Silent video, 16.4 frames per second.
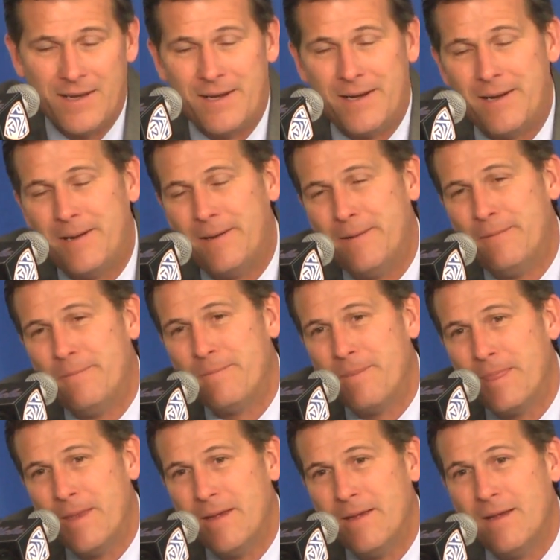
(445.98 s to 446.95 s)
um,
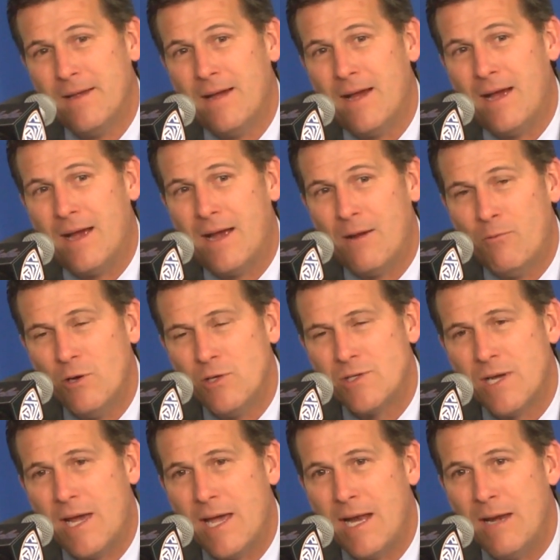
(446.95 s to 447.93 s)
I
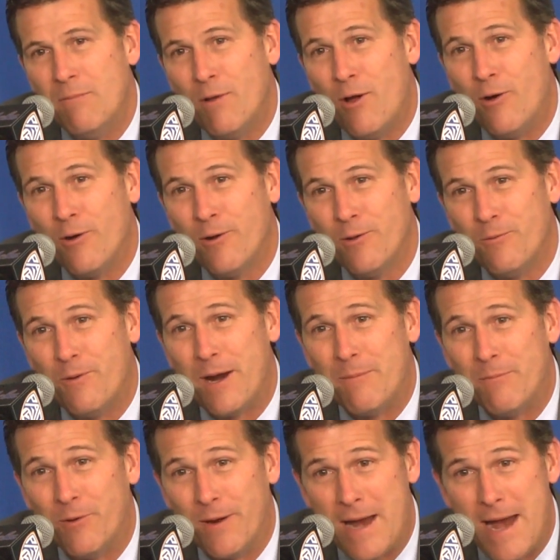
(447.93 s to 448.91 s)
wish I had him longer than what
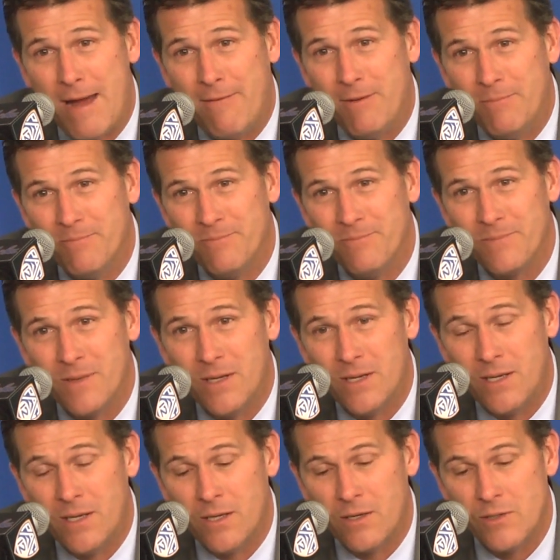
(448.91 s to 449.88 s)
I'm going to have him
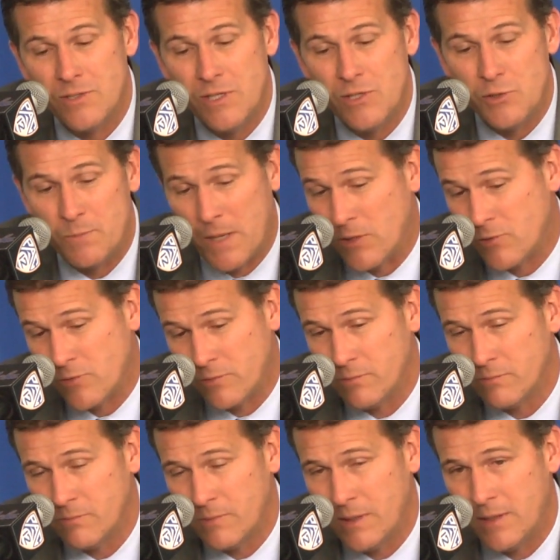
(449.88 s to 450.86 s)
because uh, he's special,
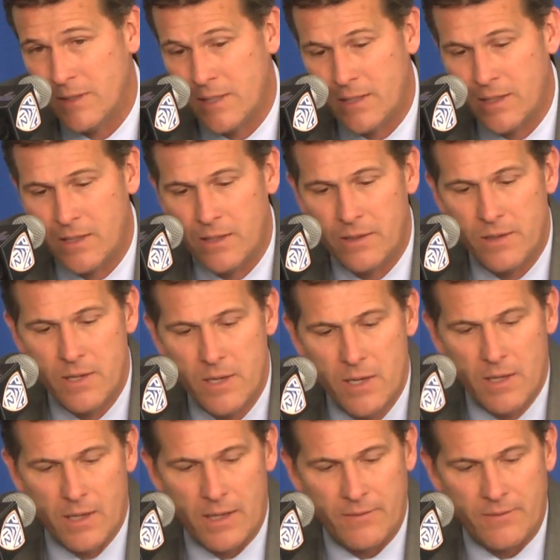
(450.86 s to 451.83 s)
and uh,
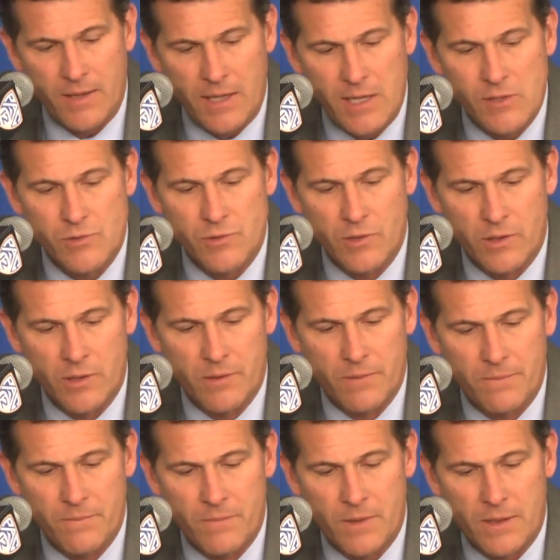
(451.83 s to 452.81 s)
I think he's going
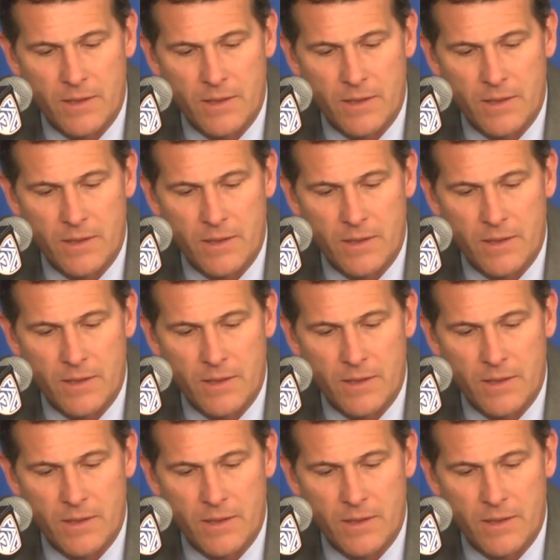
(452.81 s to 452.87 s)
to.